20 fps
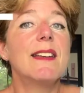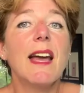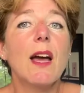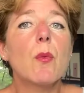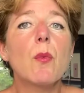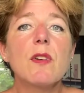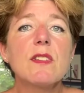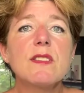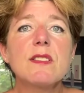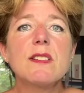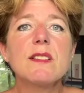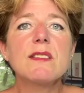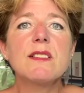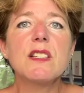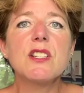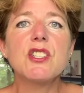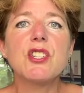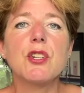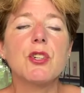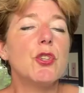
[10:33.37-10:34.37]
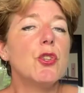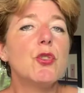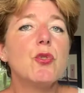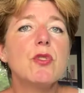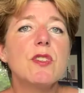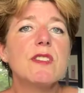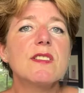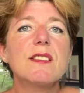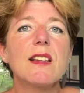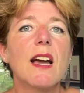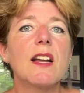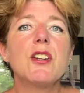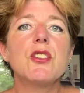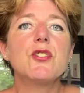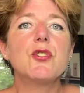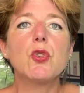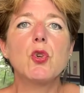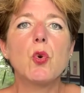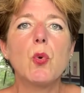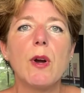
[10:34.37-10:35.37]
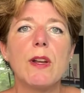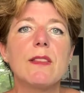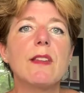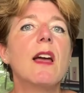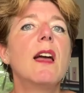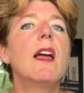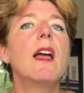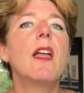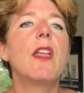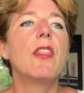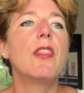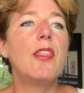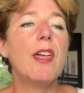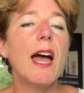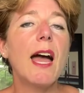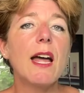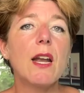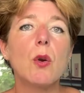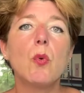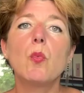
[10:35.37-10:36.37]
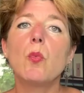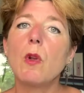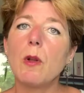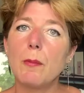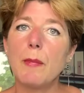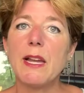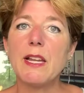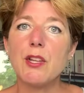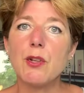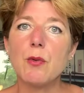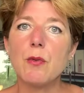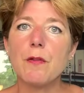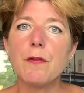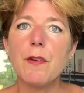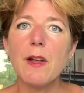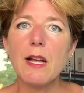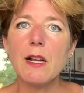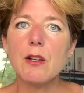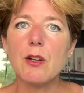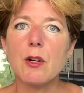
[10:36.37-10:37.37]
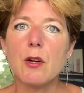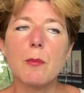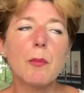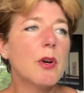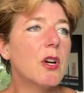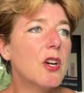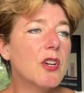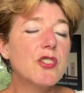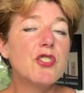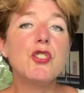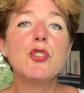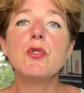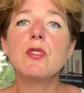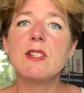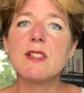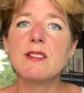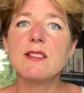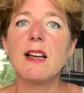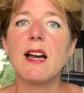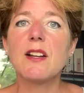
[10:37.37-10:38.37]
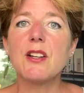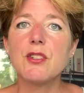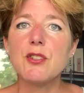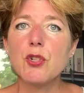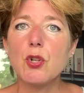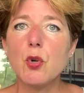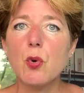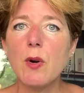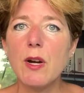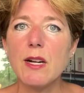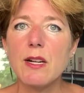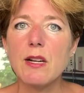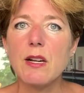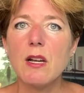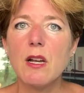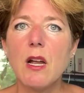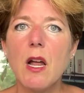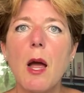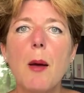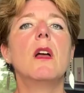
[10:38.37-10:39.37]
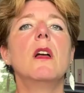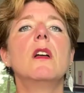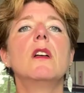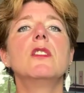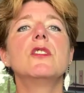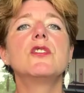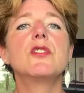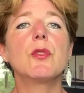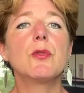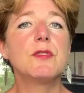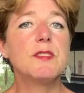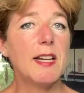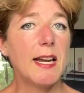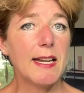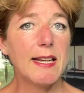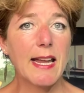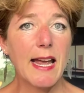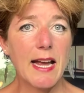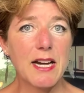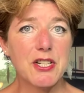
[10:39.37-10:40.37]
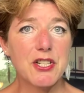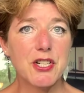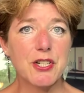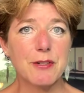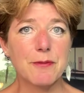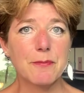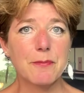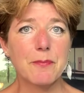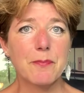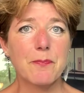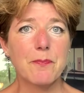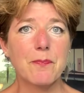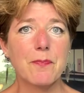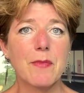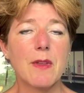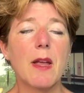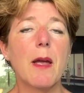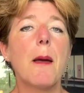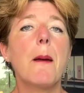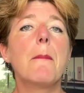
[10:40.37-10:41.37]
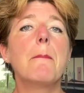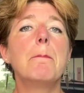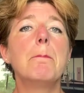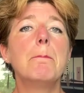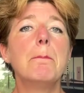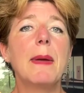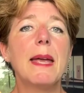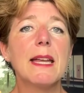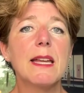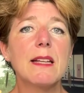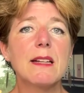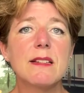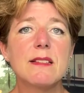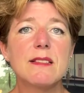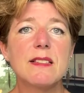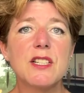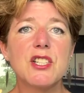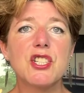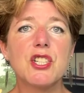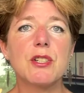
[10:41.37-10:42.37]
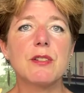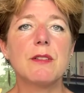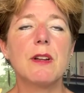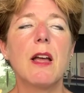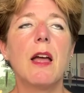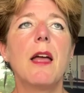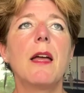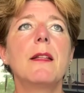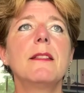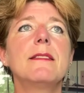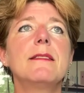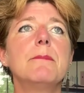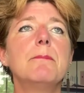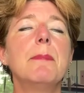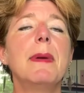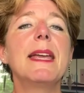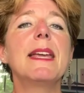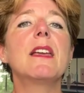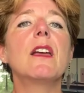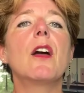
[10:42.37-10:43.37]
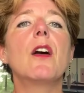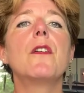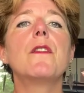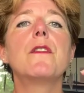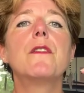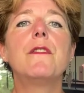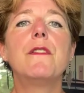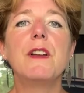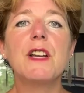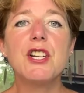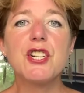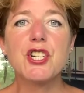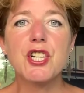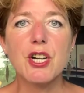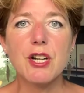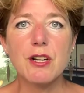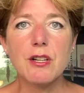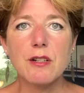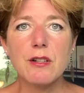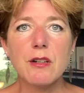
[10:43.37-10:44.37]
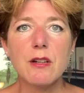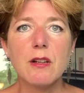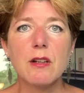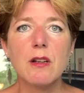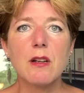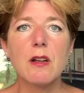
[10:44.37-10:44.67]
that was a decision. You decided to quit. That will make you a failure because you decided to quit. So take action. Make a decision. Make a vision